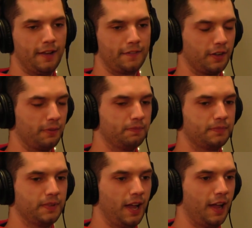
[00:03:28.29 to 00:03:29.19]
to.
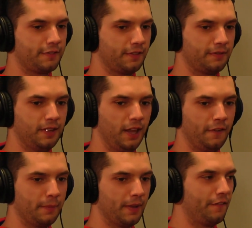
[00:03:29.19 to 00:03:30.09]
If
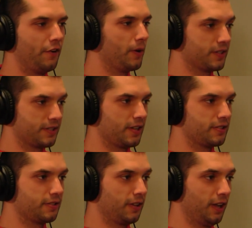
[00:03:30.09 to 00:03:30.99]
I'm not focused on,
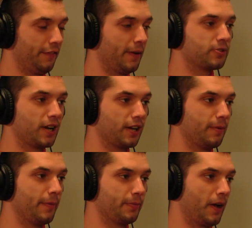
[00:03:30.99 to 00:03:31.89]
like, if I'm trying to come
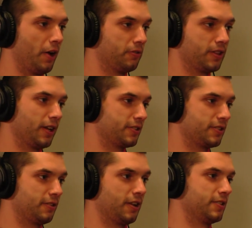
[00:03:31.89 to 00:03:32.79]
up with my own thing, it's
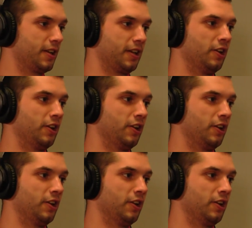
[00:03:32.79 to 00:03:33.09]
gonna take years.